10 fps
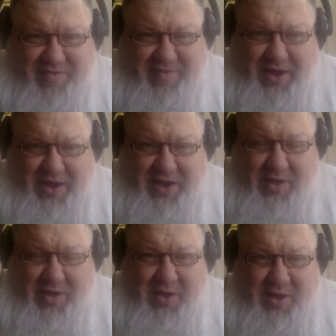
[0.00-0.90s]
This was
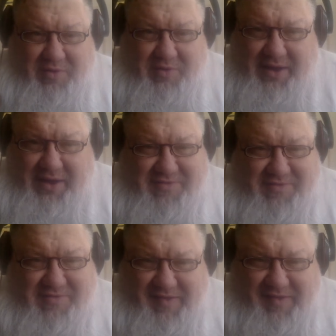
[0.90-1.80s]
just, you know,
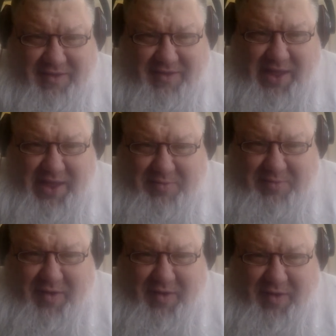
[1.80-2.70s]
we're talking
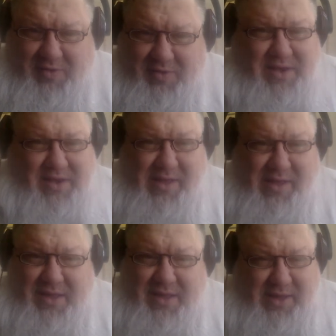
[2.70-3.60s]
just a TV
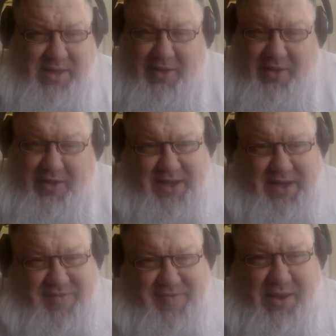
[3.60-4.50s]
episode, and
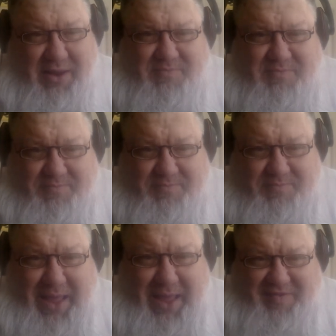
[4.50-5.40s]
you know, and
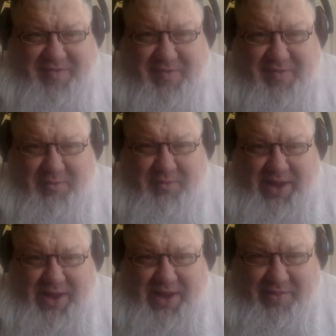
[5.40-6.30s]
it's not
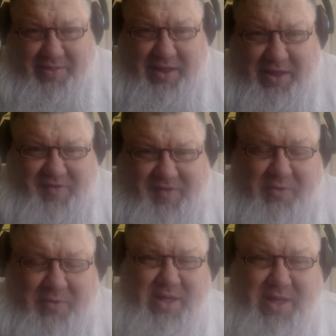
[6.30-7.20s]
based on some
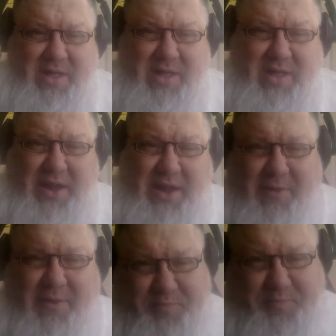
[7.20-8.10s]
reality. So,